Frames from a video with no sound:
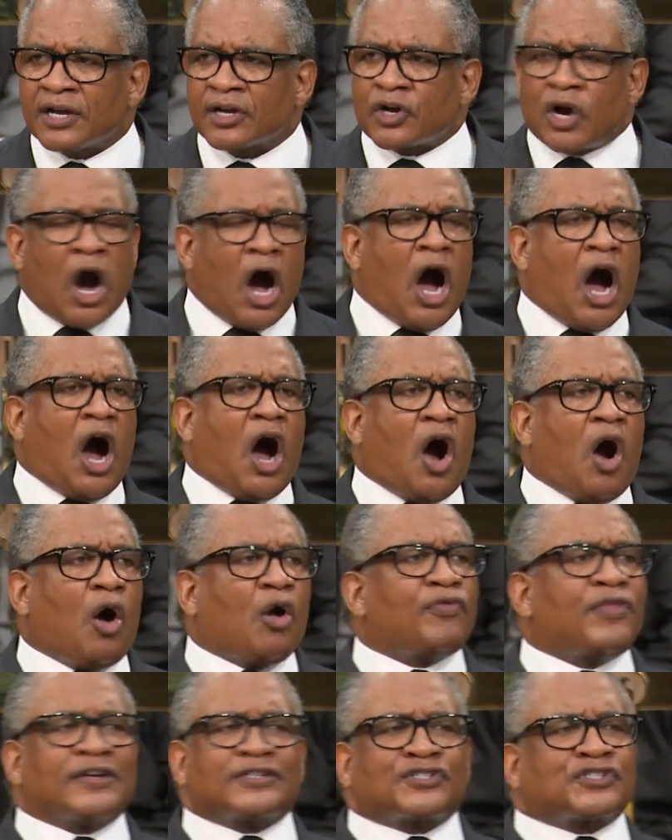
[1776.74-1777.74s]

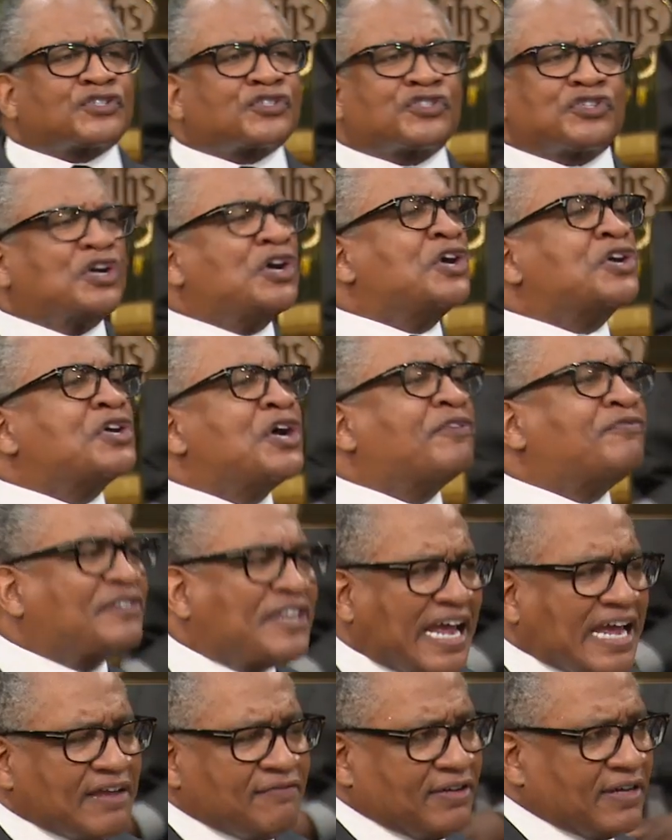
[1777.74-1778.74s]
called the son of
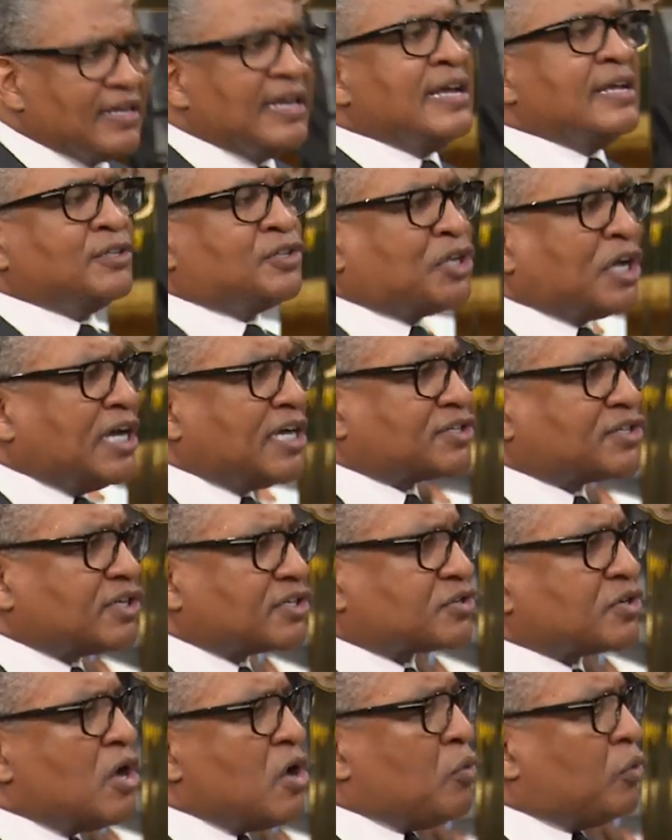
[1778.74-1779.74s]
David.
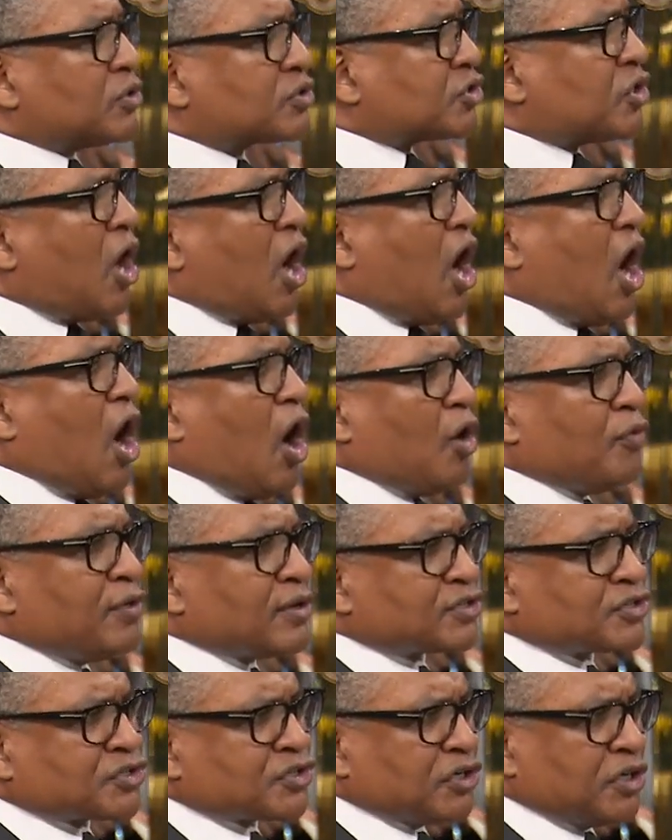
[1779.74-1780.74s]
Jesus was called the
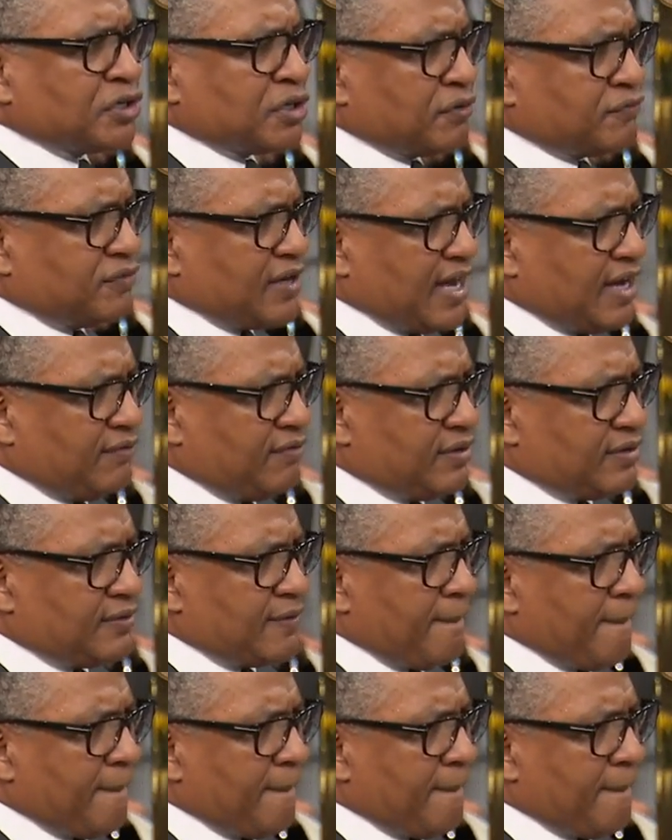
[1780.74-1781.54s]
son of David.